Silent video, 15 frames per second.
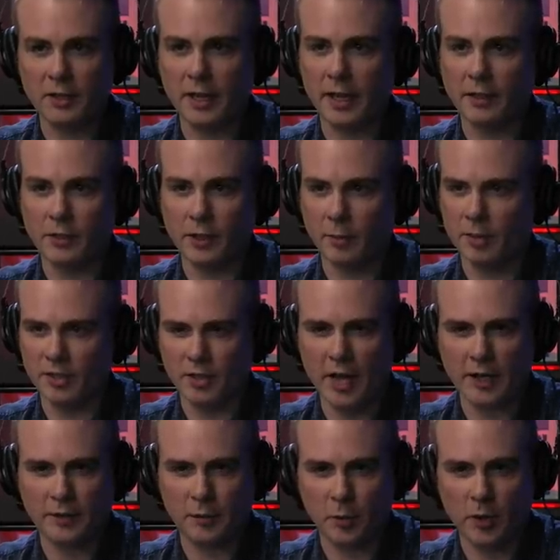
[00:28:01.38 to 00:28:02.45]
and you get a bunch of
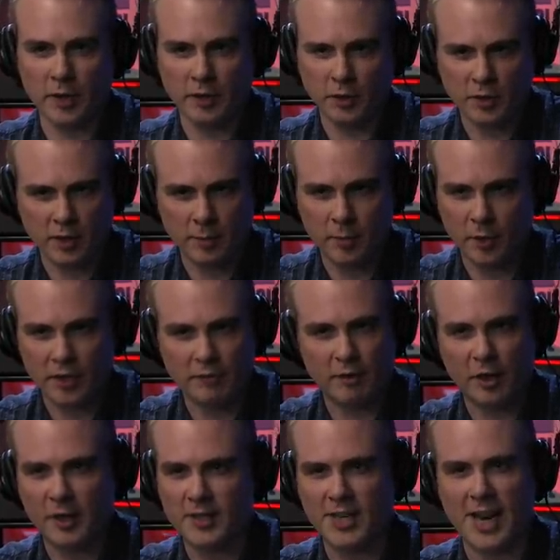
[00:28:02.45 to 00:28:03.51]
likes for it, and you can upgrade
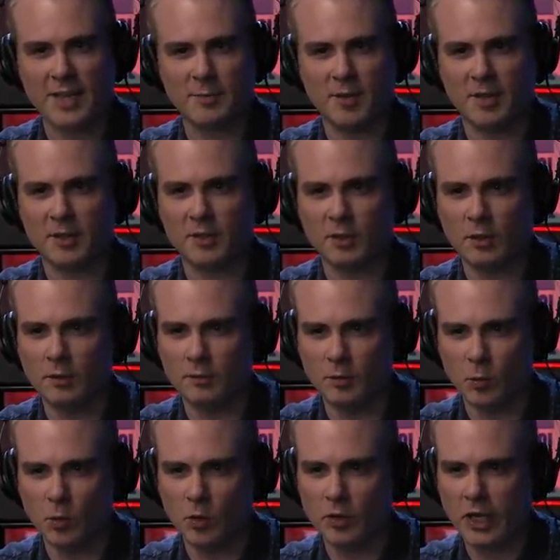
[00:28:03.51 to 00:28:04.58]
various aspects of
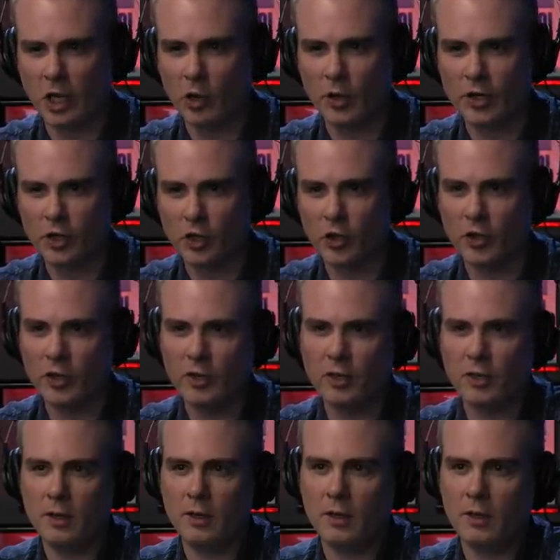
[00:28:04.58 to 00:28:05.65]
your character.
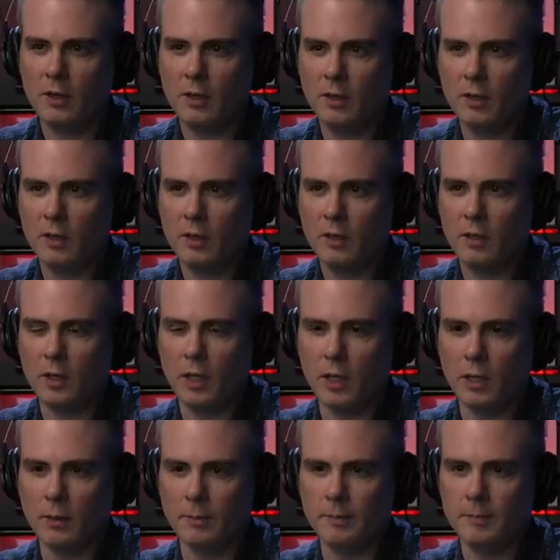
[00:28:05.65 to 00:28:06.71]
And
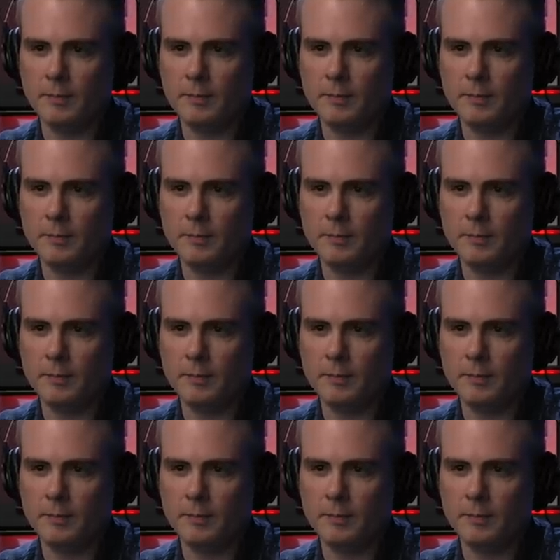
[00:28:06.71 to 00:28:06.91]
I find a